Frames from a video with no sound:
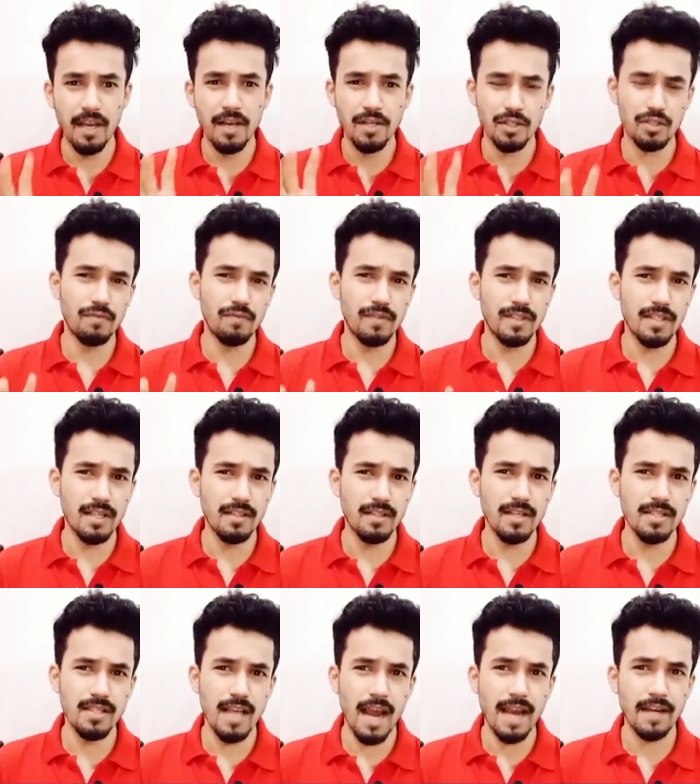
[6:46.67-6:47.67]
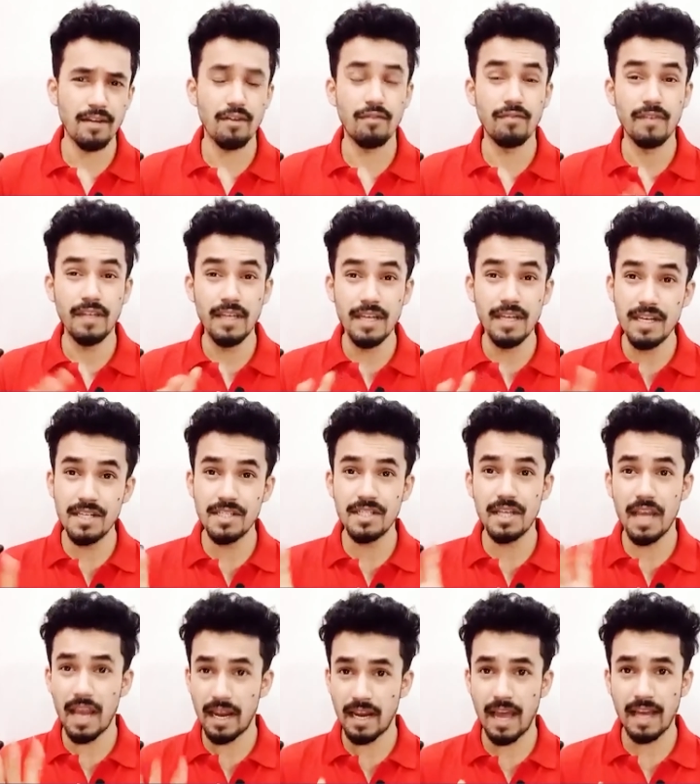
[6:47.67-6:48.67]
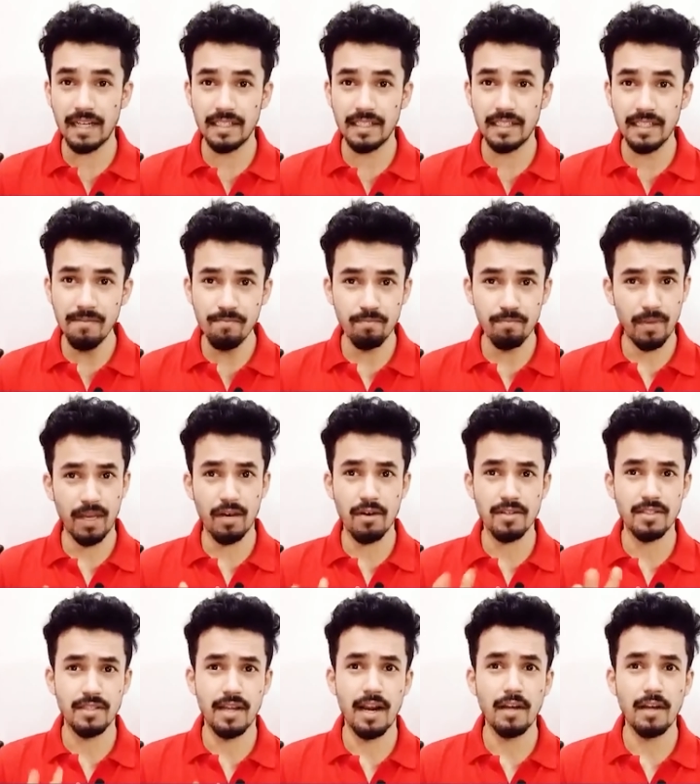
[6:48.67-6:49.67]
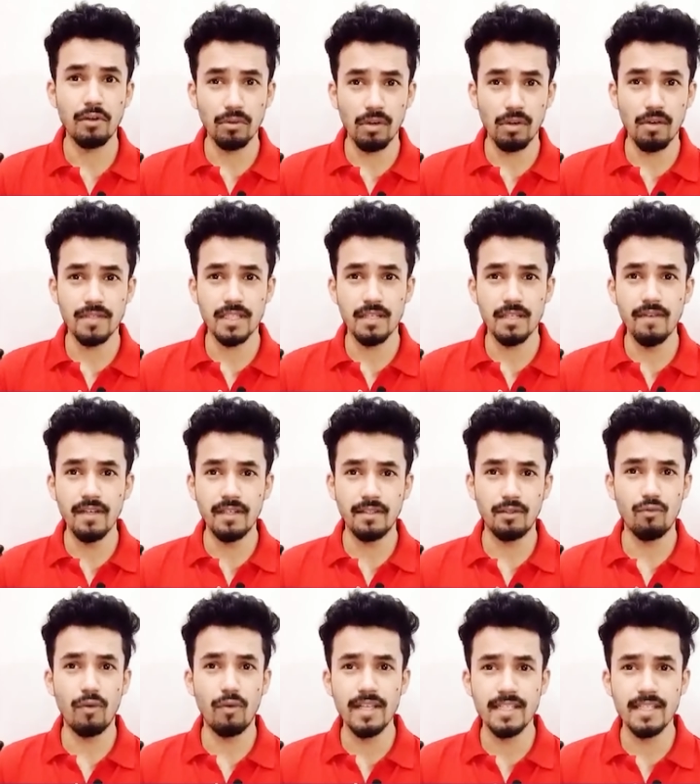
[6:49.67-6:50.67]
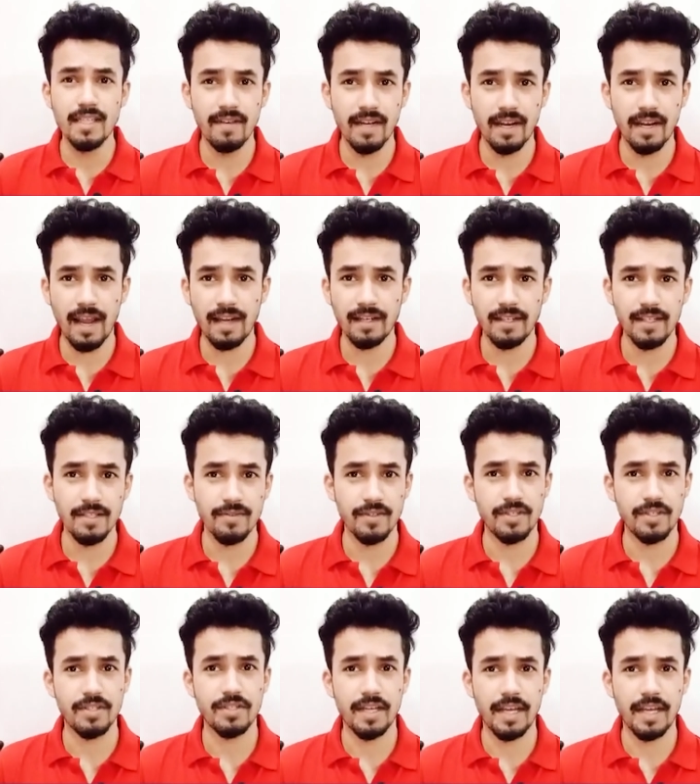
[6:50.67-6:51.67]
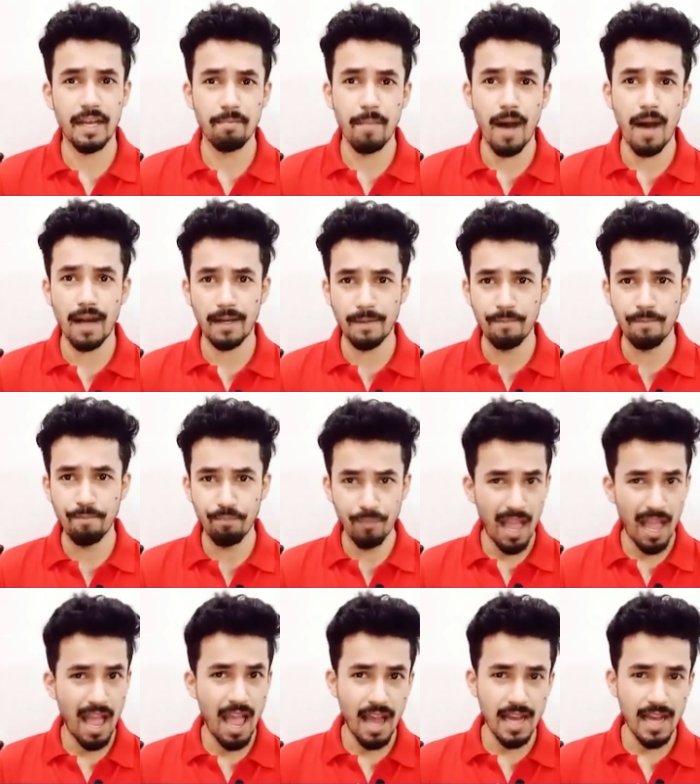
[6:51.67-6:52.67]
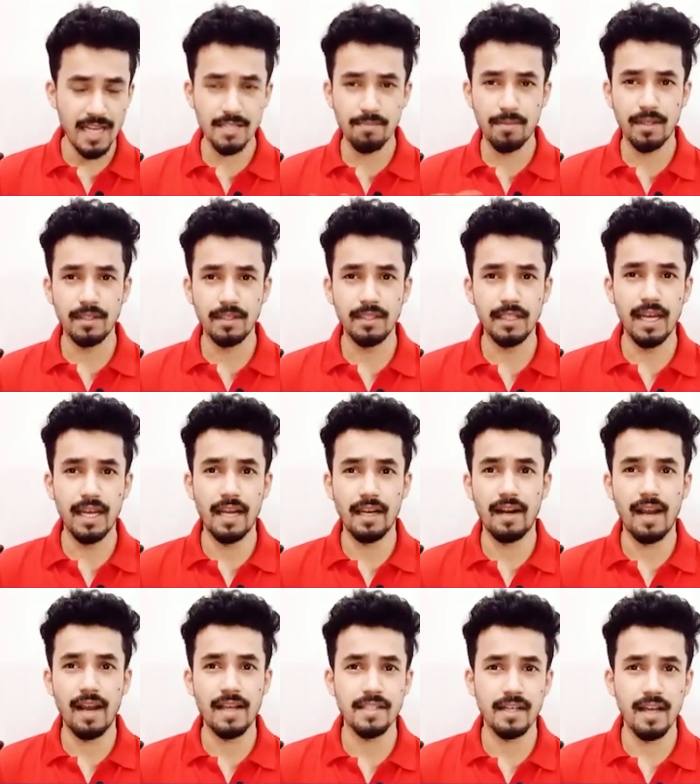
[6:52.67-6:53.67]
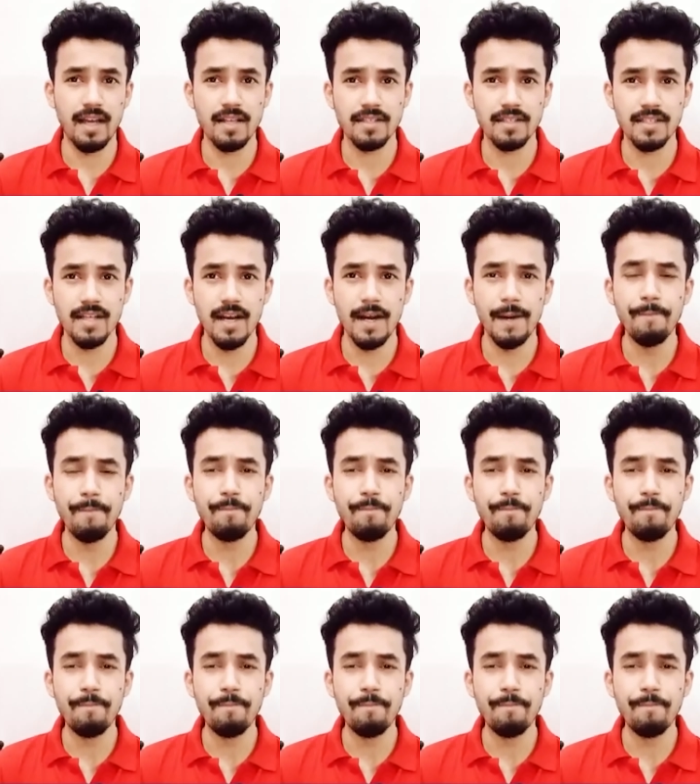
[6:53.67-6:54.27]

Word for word: So visit the site of each NIT because there are total of 7, 27 NITs which is taking part as per the NRIs are concerned.